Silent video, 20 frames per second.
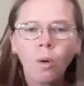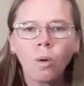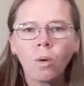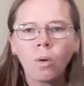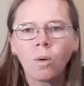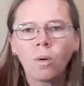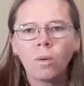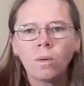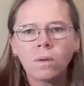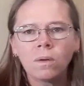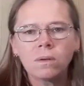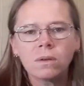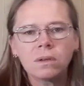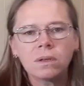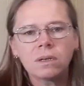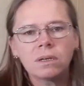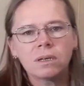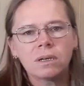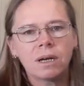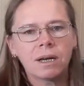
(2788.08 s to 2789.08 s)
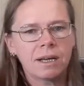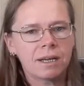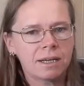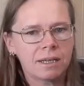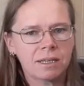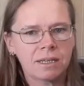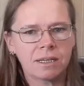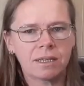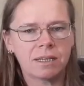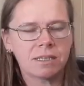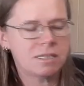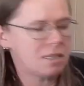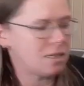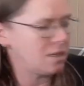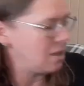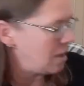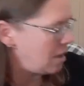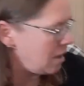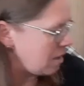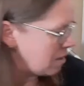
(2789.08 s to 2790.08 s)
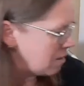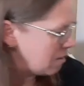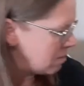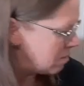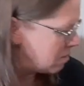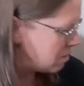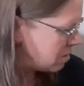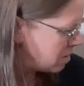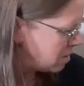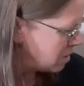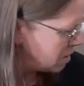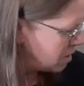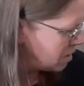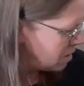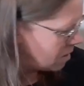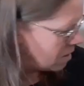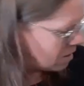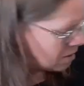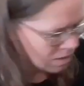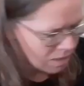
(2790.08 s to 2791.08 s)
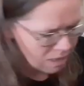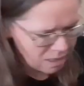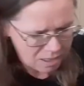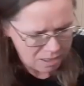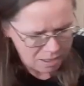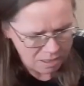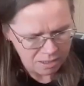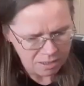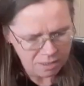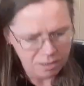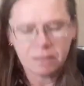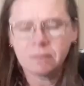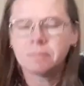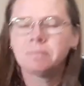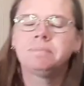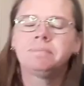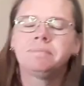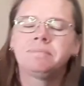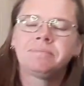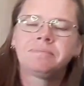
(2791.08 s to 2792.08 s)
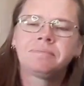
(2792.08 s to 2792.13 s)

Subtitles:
haul. I did get an